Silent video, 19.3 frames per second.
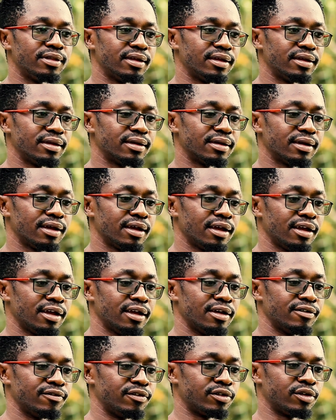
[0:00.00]
The
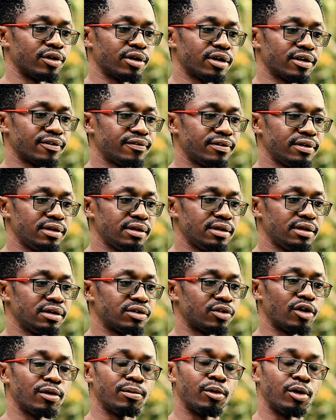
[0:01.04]

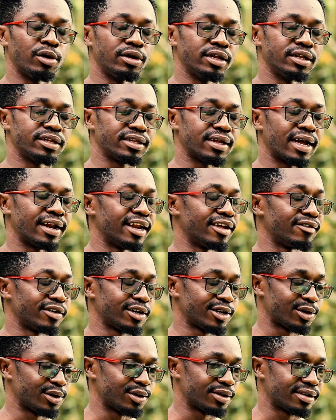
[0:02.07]
photography role models are
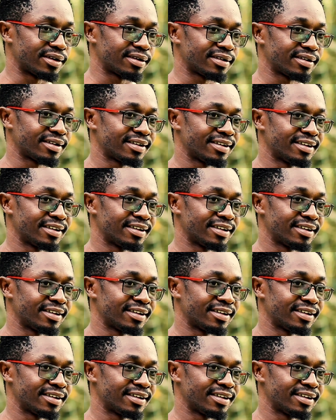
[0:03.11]
never short,